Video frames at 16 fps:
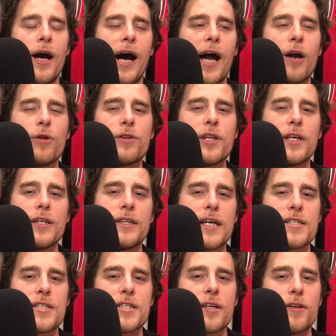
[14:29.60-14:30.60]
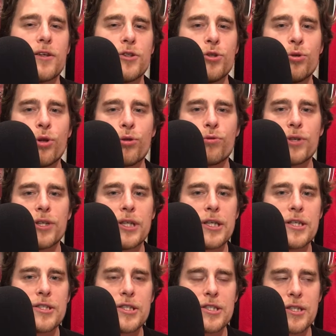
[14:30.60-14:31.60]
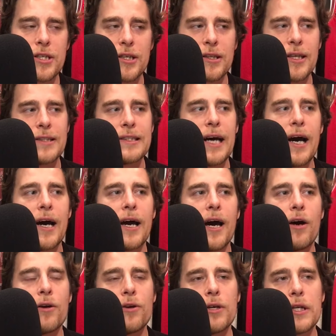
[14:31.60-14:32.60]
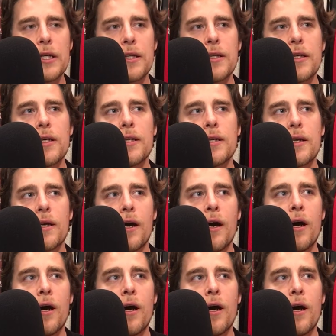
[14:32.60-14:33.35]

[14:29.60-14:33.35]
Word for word: I don't think necessarily two to three years it's going to like die out or anything.